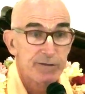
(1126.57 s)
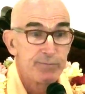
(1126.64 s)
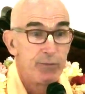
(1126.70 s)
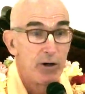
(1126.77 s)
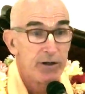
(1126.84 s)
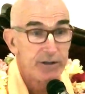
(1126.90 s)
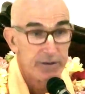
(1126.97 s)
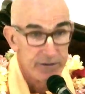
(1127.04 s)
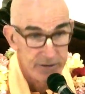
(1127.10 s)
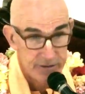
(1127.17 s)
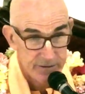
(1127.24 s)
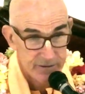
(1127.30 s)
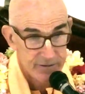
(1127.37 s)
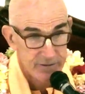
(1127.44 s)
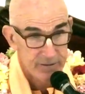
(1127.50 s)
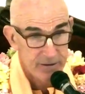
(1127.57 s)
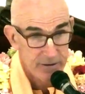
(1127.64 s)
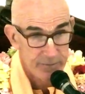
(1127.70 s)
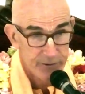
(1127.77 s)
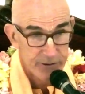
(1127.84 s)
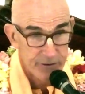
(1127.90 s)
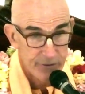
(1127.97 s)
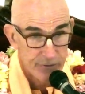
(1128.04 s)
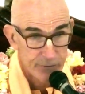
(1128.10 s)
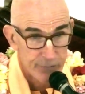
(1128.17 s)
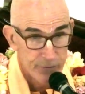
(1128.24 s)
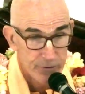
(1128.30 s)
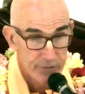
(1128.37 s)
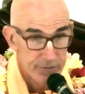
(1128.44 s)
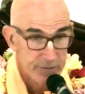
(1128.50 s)
bondage to the material
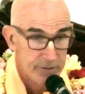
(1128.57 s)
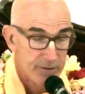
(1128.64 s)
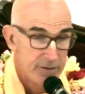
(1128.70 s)
world.